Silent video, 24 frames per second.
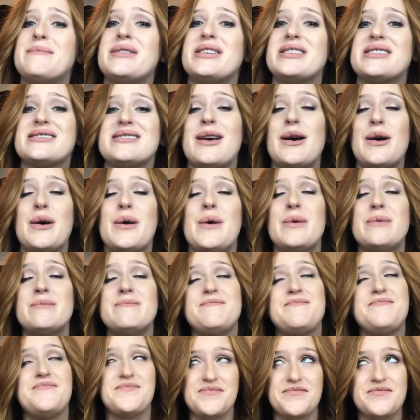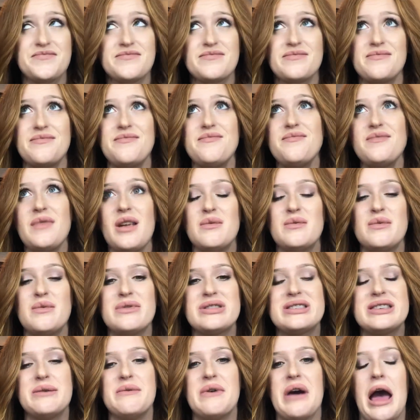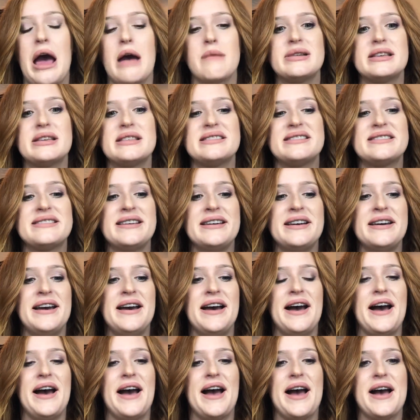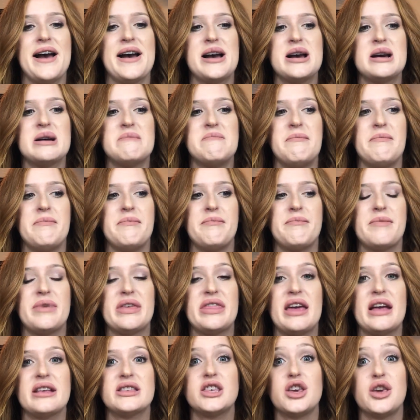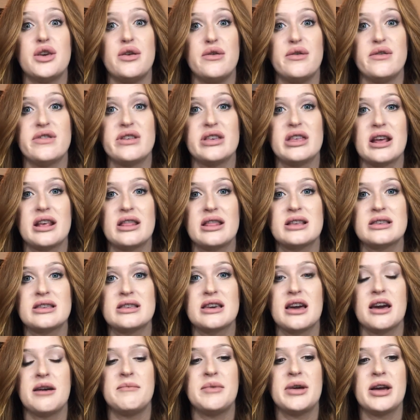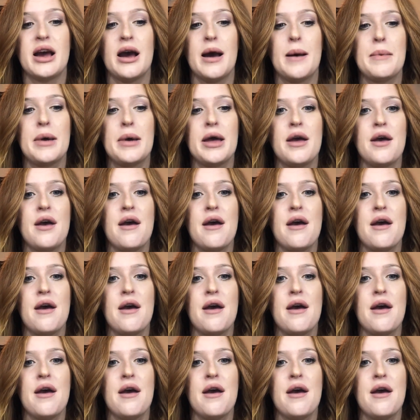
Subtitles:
So we'll see what happens. But that's a huge thing that's coming up.